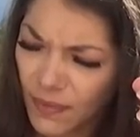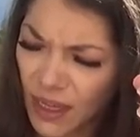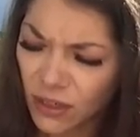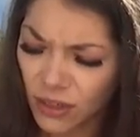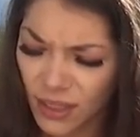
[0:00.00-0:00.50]

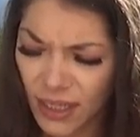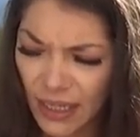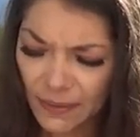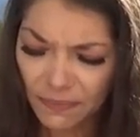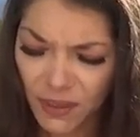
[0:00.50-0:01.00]

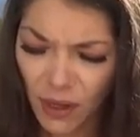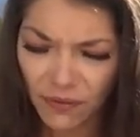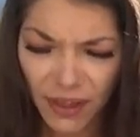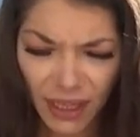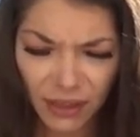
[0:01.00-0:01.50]
Interesting. So I
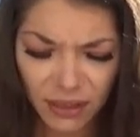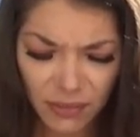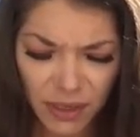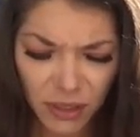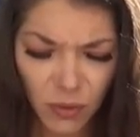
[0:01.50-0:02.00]
feel like there's
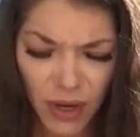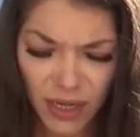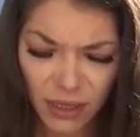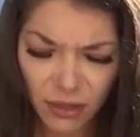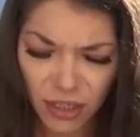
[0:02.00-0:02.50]
some
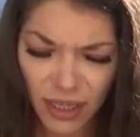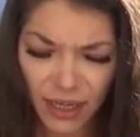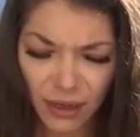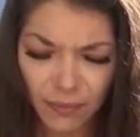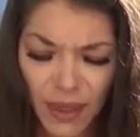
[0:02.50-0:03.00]
intertwined energy
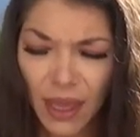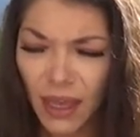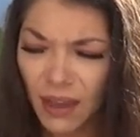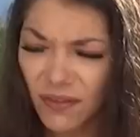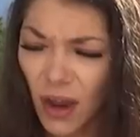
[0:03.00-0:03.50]
here.
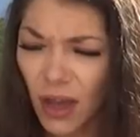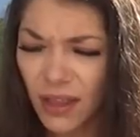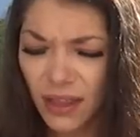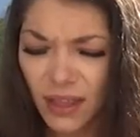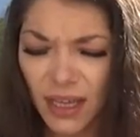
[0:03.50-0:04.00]
If not,
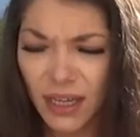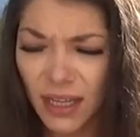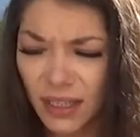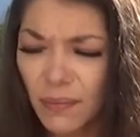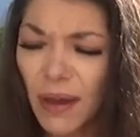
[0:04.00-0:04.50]
then
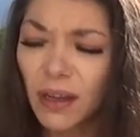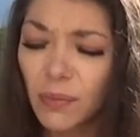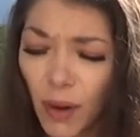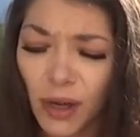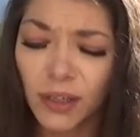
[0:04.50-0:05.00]
it's about a
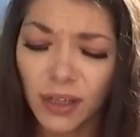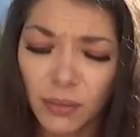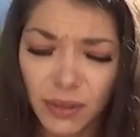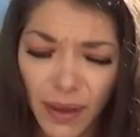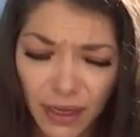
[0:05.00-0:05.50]
partner
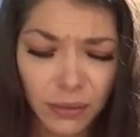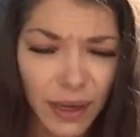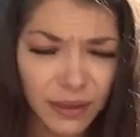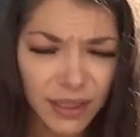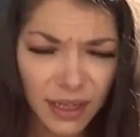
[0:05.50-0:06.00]
coming back
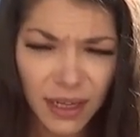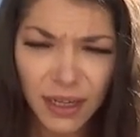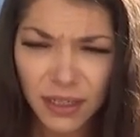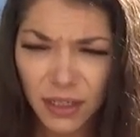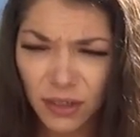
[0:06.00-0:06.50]
around
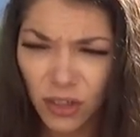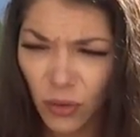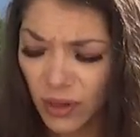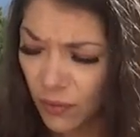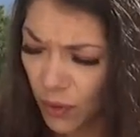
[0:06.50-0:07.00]
to
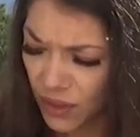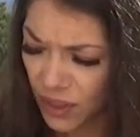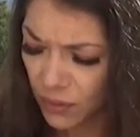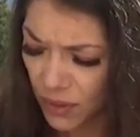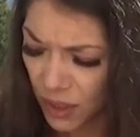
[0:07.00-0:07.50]
join
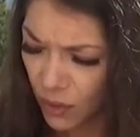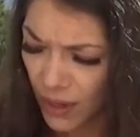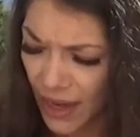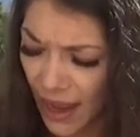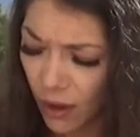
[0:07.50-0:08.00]
forces with you
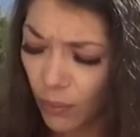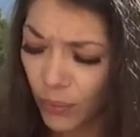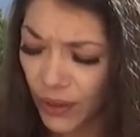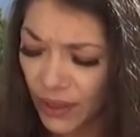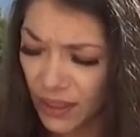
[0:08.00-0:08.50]
and help
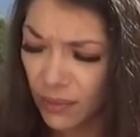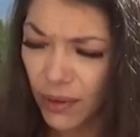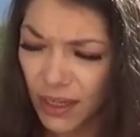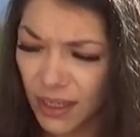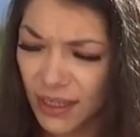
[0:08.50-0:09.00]
bring this
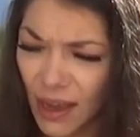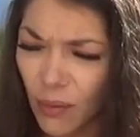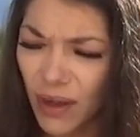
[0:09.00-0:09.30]
abundance out.